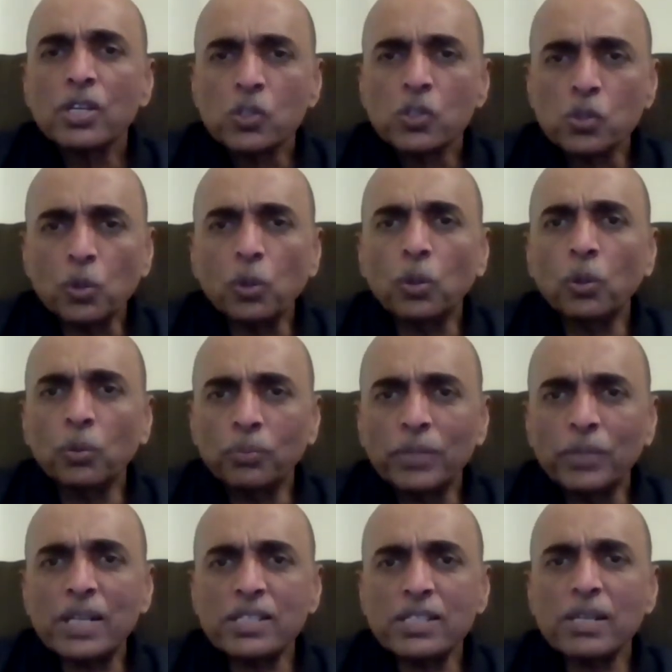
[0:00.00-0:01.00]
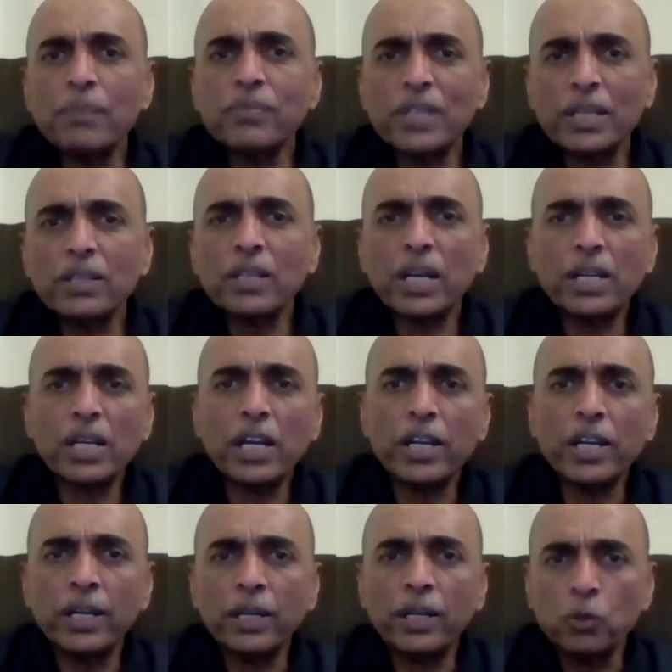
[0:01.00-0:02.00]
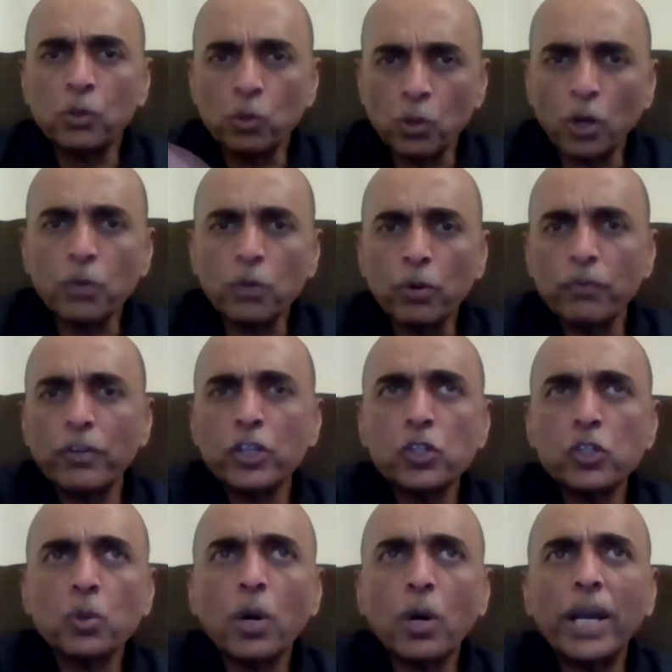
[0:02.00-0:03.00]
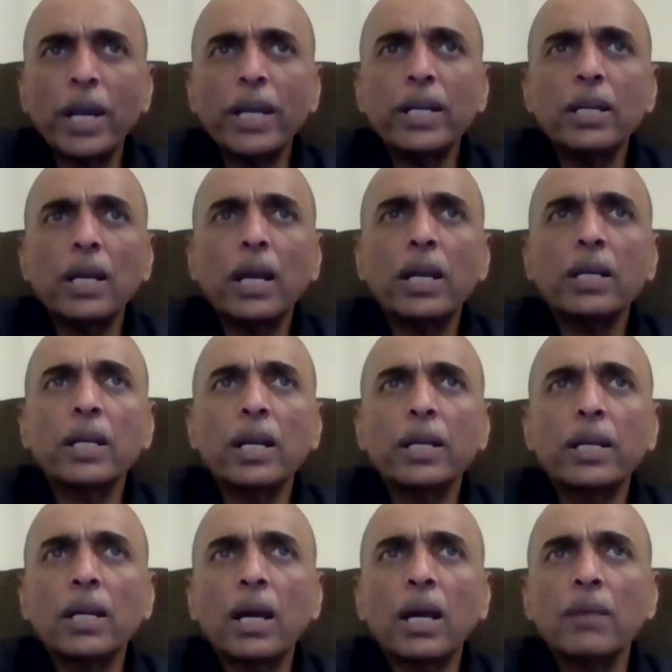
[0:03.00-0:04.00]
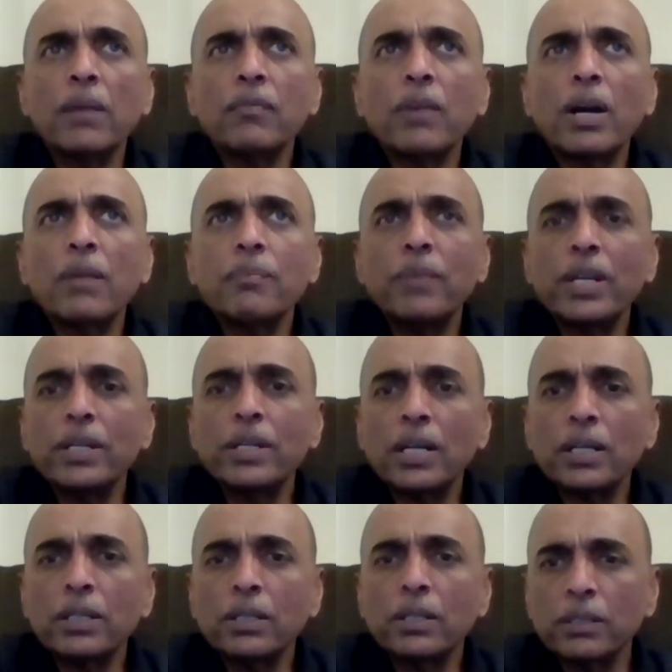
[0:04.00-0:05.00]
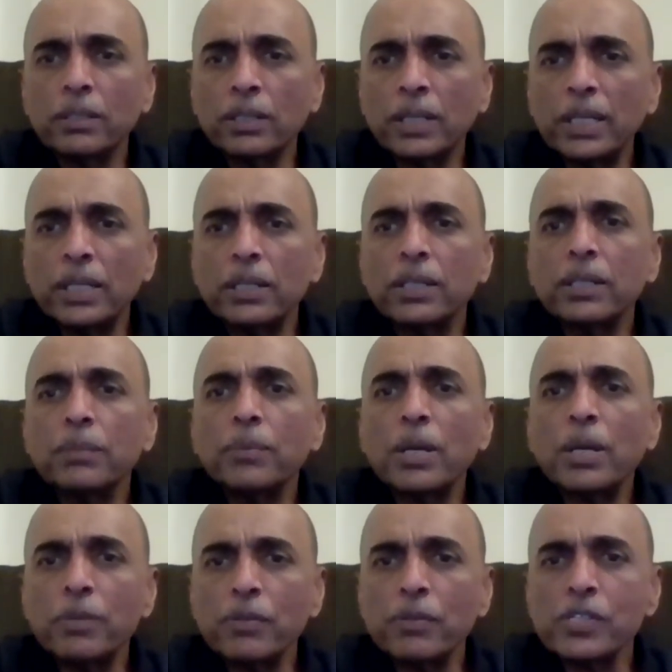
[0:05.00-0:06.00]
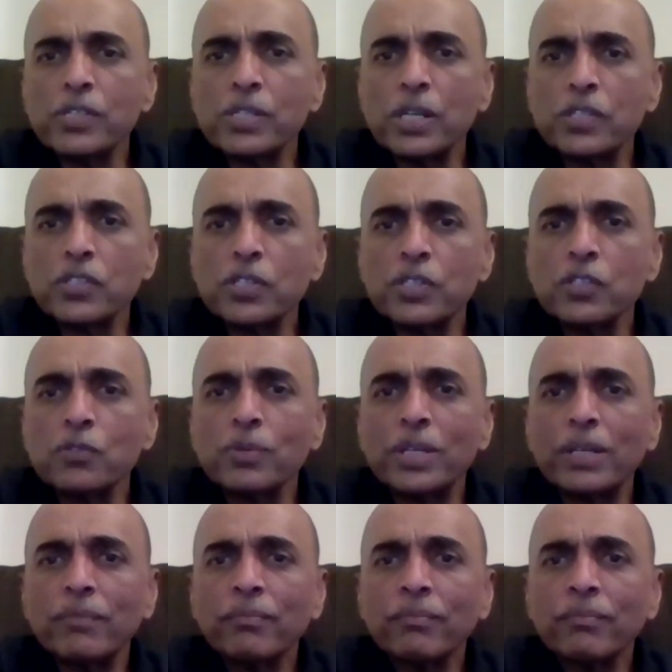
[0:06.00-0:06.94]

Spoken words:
So that's something that I do not wish to hide, and I've made that clear in my previous answer as well.